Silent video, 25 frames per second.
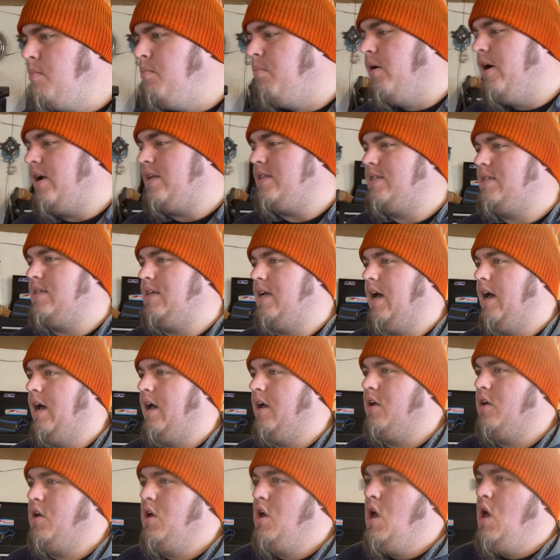but
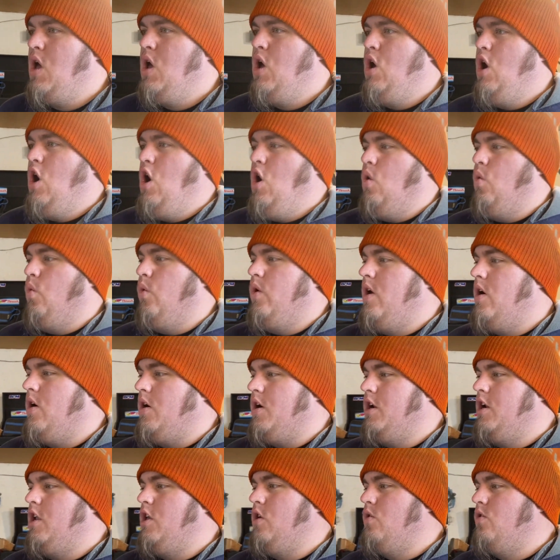we are
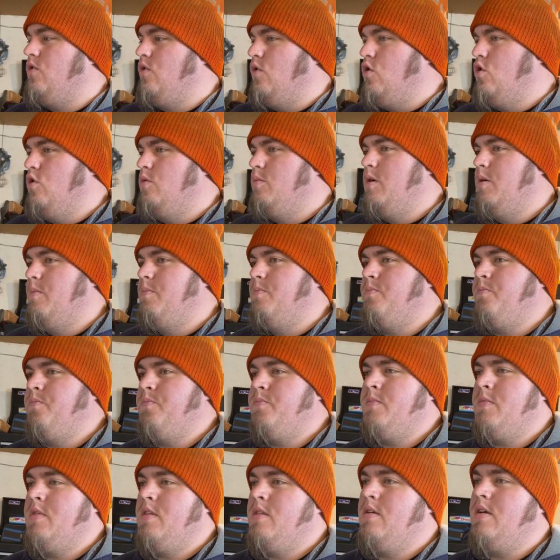gonna use aluminum
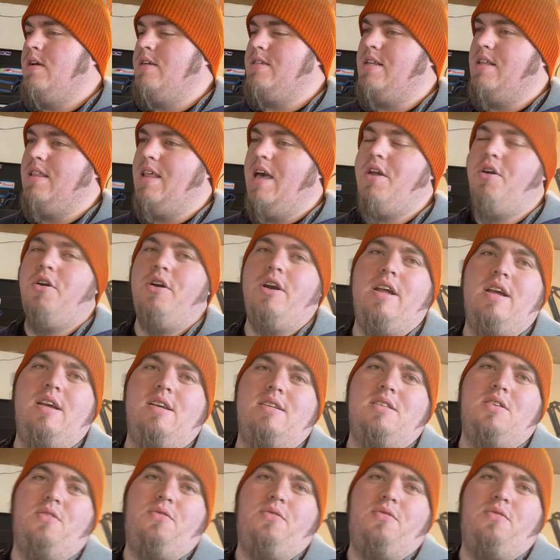because the lighter it is,